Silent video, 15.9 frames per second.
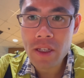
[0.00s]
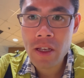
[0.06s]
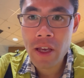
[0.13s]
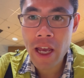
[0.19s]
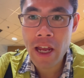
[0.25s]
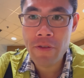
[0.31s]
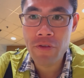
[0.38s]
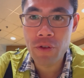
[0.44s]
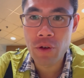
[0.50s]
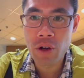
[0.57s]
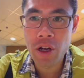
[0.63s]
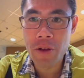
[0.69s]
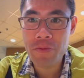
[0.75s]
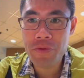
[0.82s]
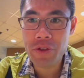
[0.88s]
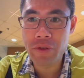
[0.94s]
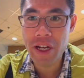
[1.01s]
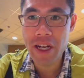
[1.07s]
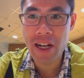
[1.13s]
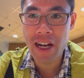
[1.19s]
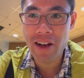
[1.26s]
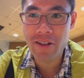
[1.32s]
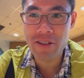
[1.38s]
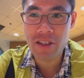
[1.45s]
And for
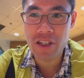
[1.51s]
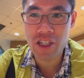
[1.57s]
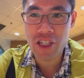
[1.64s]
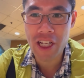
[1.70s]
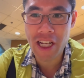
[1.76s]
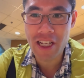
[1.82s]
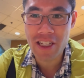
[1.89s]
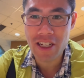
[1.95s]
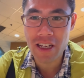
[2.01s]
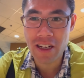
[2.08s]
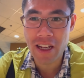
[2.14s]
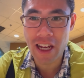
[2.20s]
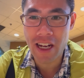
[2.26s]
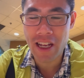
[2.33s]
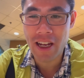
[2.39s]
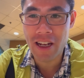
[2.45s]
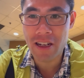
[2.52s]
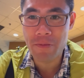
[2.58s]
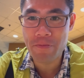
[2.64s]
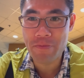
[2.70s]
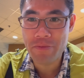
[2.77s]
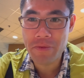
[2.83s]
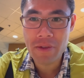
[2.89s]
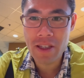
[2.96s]
$3 and change Canadian,
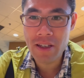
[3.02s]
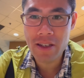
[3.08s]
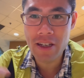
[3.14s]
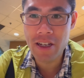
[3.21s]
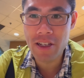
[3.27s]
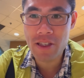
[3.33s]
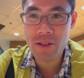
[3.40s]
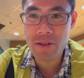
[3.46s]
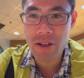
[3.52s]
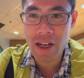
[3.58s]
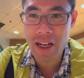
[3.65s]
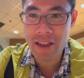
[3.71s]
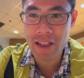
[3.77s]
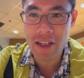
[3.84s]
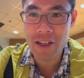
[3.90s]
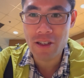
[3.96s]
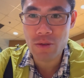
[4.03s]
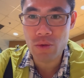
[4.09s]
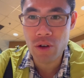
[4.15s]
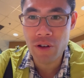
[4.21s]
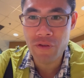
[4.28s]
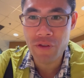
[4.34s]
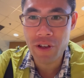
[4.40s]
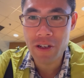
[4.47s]
I think it's
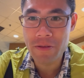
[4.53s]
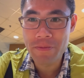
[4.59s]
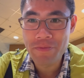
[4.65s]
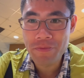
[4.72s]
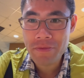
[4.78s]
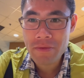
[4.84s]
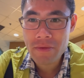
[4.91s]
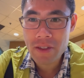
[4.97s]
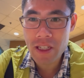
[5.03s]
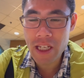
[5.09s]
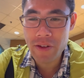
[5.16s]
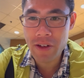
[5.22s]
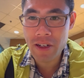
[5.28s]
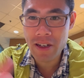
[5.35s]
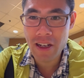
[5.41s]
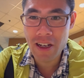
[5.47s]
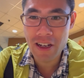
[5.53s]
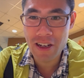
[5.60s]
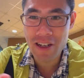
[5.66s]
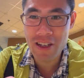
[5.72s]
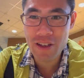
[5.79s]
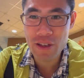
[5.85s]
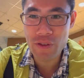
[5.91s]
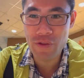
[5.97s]
worth it. Even
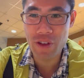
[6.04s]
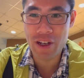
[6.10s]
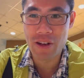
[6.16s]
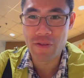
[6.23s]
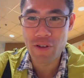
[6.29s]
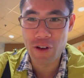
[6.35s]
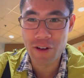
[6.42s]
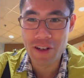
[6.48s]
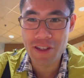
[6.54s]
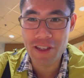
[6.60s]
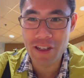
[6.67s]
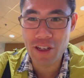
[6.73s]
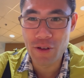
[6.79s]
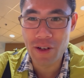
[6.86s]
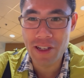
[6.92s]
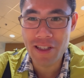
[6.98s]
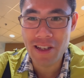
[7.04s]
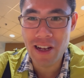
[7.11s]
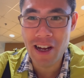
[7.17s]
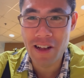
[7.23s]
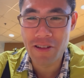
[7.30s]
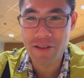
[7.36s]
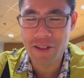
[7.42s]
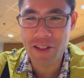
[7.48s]
if you convert it to US
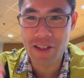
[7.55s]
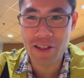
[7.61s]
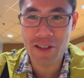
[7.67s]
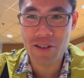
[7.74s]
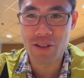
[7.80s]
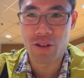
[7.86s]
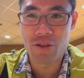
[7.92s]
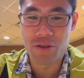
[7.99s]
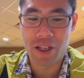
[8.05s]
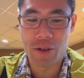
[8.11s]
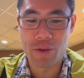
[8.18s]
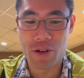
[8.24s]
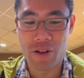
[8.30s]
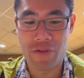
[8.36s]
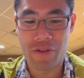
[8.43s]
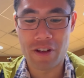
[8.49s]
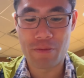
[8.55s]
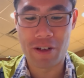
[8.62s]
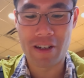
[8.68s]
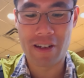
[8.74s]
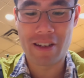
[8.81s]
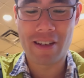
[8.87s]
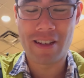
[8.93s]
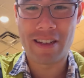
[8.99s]
dollars, it's totally worth it. But
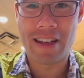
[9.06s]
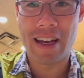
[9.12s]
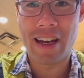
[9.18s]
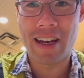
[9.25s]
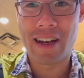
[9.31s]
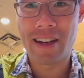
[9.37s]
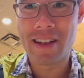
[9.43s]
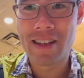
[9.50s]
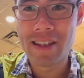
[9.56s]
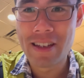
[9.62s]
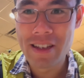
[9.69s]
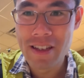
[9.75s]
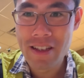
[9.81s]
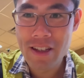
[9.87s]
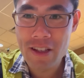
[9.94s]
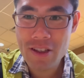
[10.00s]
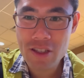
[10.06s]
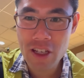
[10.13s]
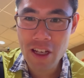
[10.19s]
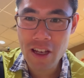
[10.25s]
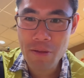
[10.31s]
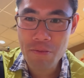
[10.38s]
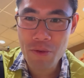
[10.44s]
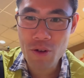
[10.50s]
yeah,
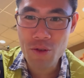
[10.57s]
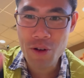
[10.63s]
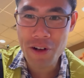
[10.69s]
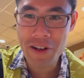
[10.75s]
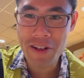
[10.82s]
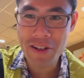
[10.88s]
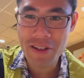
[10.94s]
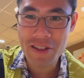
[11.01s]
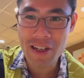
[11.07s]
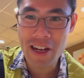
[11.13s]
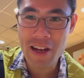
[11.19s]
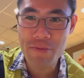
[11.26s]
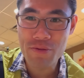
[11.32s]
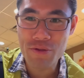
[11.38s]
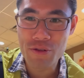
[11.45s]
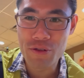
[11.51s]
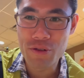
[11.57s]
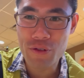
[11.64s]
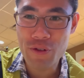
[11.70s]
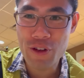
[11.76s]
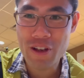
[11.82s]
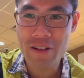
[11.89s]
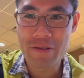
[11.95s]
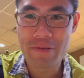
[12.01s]
Tim Hortons, I approve.